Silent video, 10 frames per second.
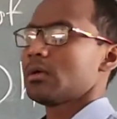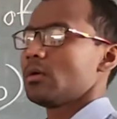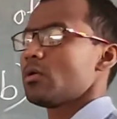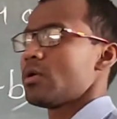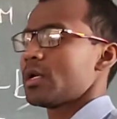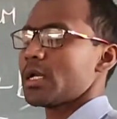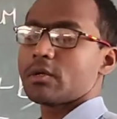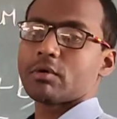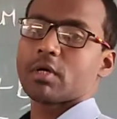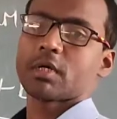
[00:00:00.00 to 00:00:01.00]
or
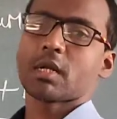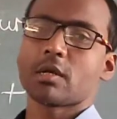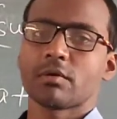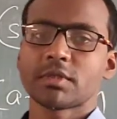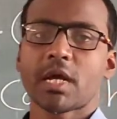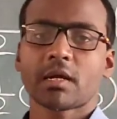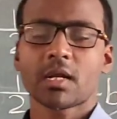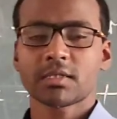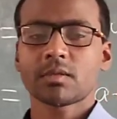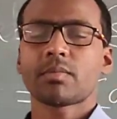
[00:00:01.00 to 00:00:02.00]
any quadrilateral in which
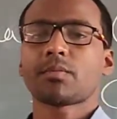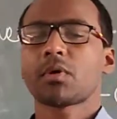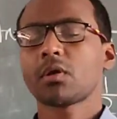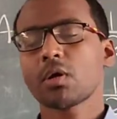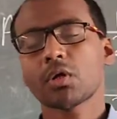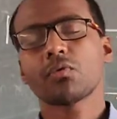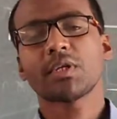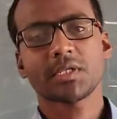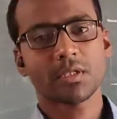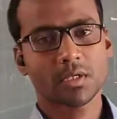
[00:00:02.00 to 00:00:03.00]
diagonals are perpendicular to
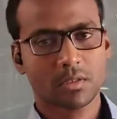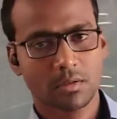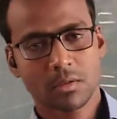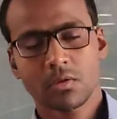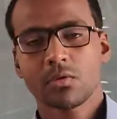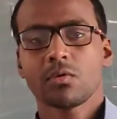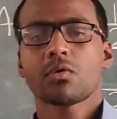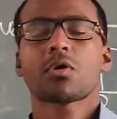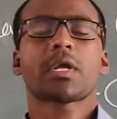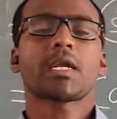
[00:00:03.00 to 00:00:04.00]
each other,
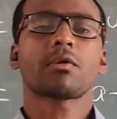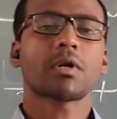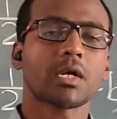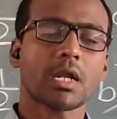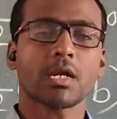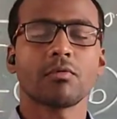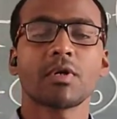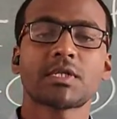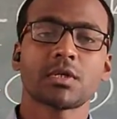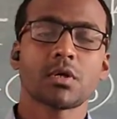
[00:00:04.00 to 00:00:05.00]
or any quadrilateral in
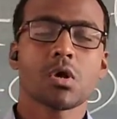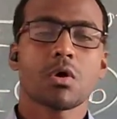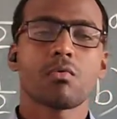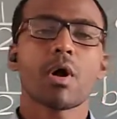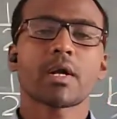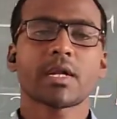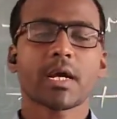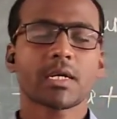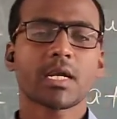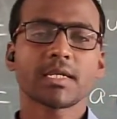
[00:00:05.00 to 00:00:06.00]
which one
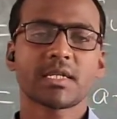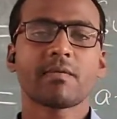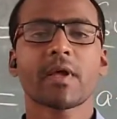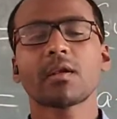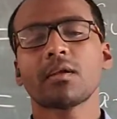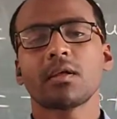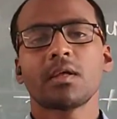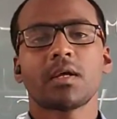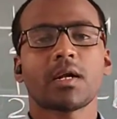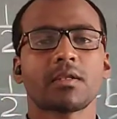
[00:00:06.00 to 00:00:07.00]
diagonal is given
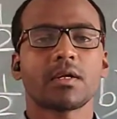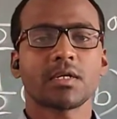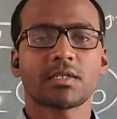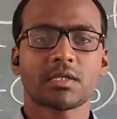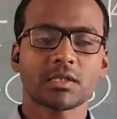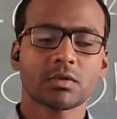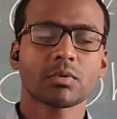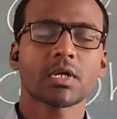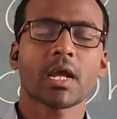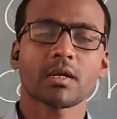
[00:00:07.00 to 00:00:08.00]
and the distance
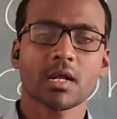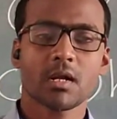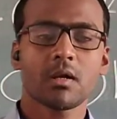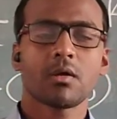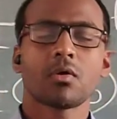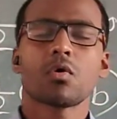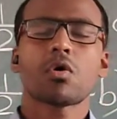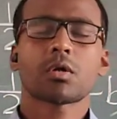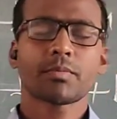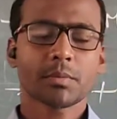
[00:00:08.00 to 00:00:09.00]
of the diagonal
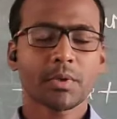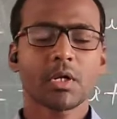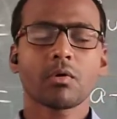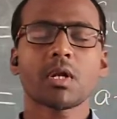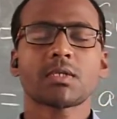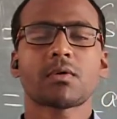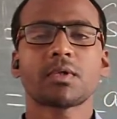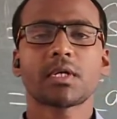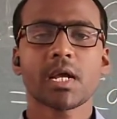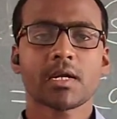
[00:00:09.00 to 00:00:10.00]
or perpendiculars
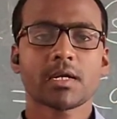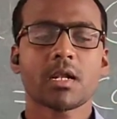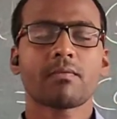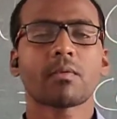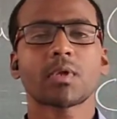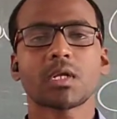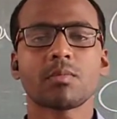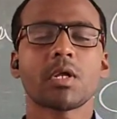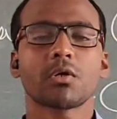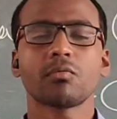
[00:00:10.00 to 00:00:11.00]
on the diagonal from the
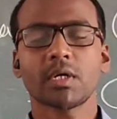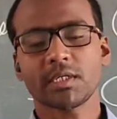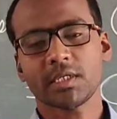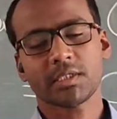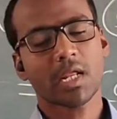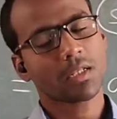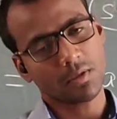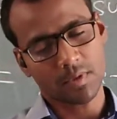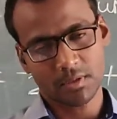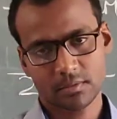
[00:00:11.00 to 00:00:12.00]
remaining two vertices are
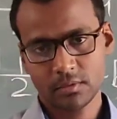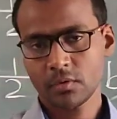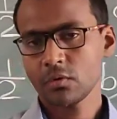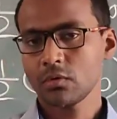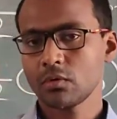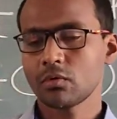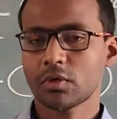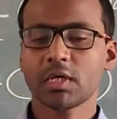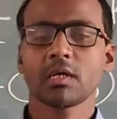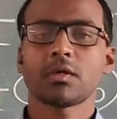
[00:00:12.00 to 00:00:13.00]
given.
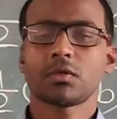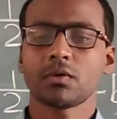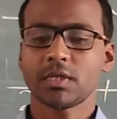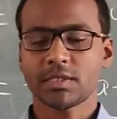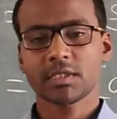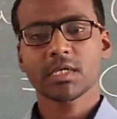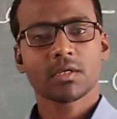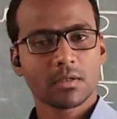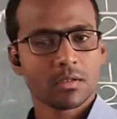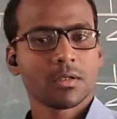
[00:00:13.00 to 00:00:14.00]
Okay, so this is
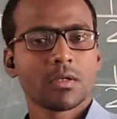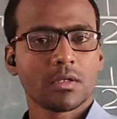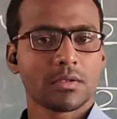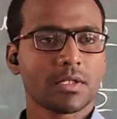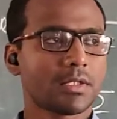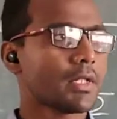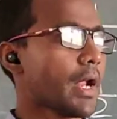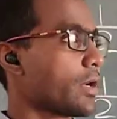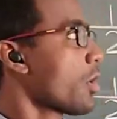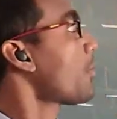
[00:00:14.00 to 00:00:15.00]
it. This is
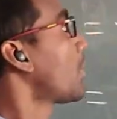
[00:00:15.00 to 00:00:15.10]
the end of